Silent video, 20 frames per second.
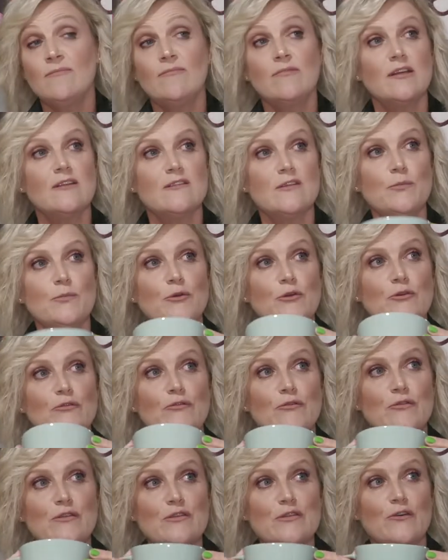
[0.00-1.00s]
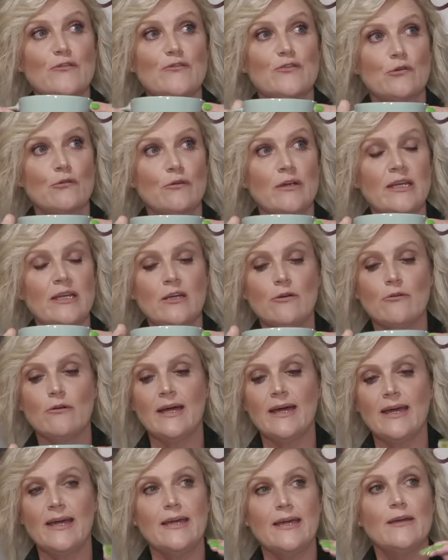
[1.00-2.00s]
it's a beautiful soft greeny
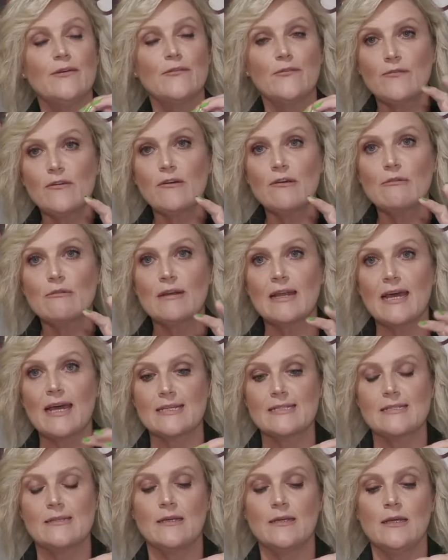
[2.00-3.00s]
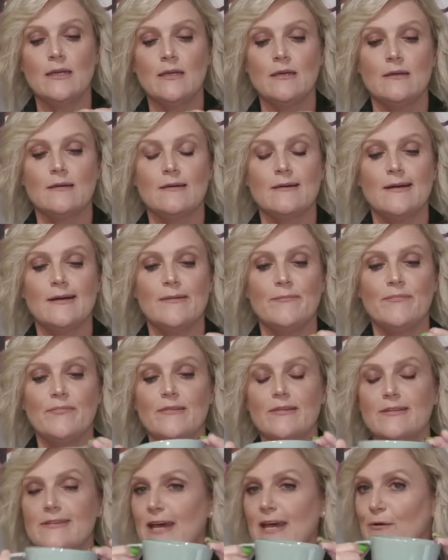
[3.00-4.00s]
grey, very relaxing.
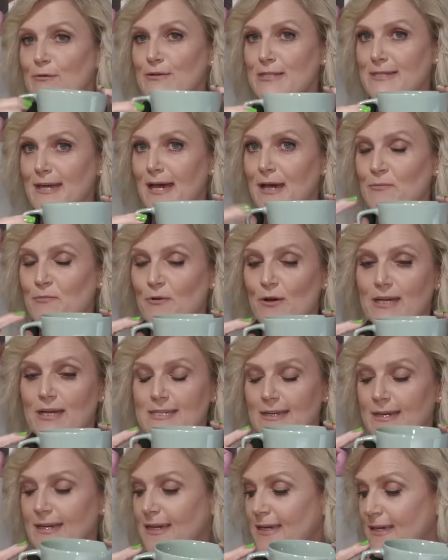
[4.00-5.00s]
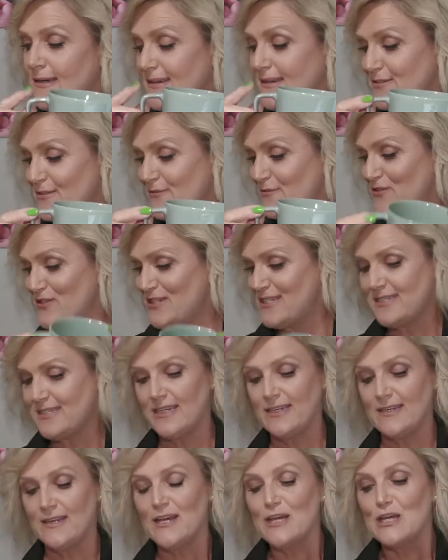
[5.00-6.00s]
It's how I start my day, as I've just
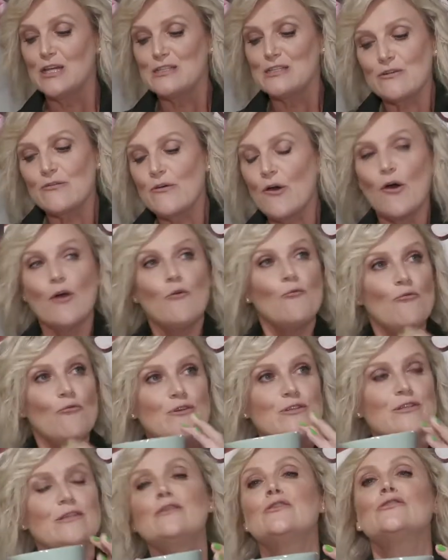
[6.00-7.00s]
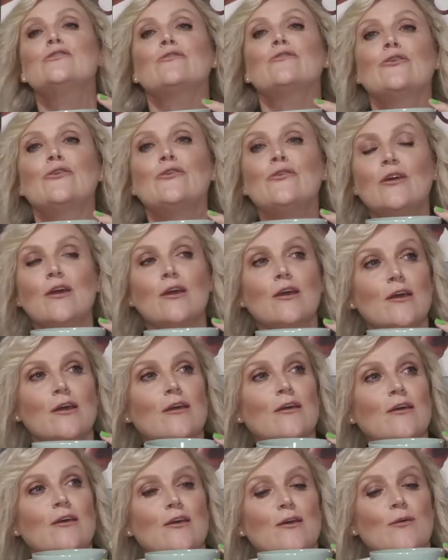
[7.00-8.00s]
said. So I wanted to
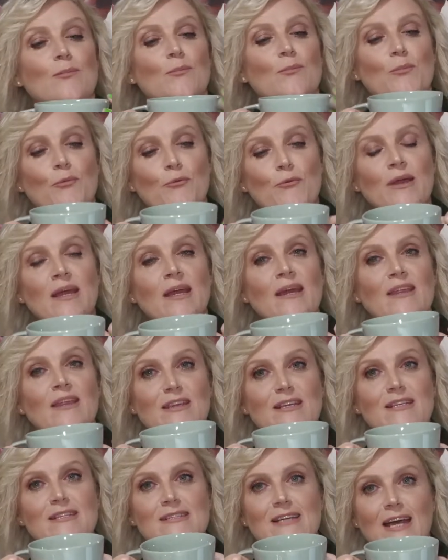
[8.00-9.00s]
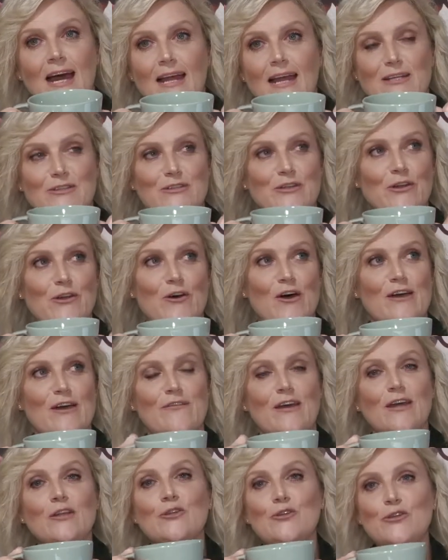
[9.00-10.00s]
bring this colour to life
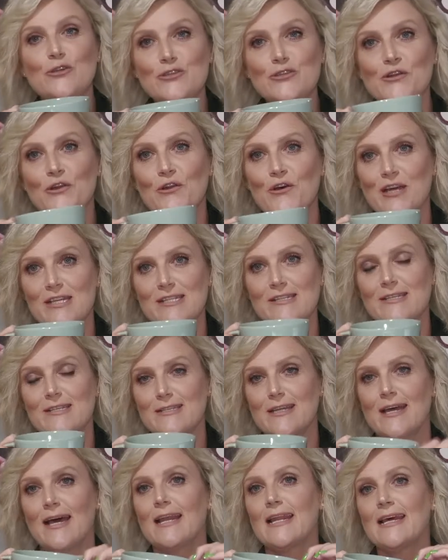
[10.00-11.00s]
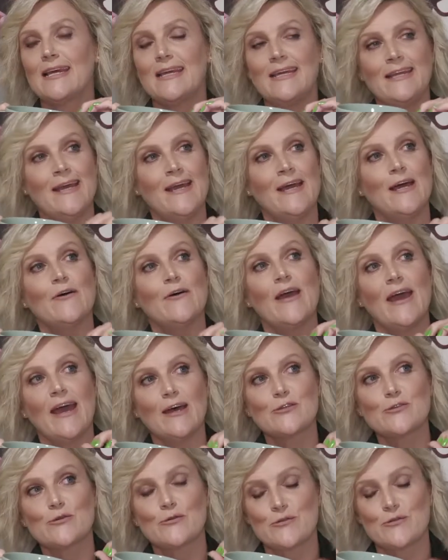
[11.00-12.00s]
and utilise this colour in our
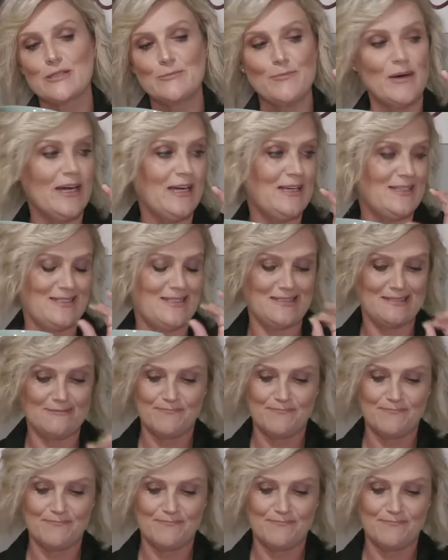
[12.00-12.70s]
outdoor space.